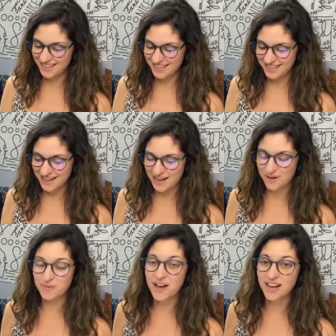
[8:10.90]
the
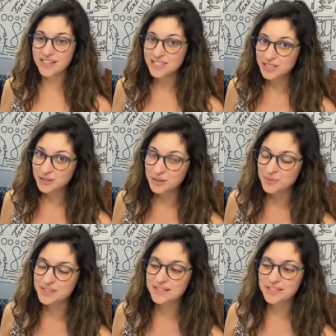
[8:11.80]
Rockatoon
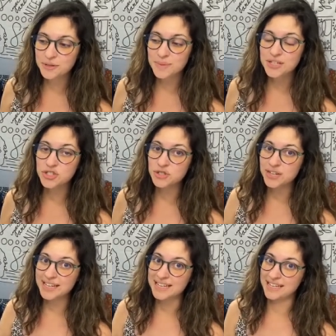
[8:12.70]
was a little bit
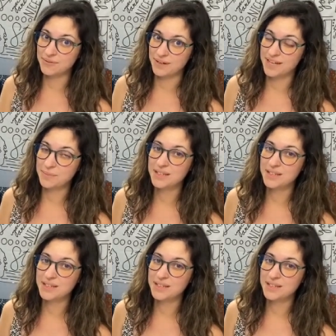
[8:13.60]
tricky, right?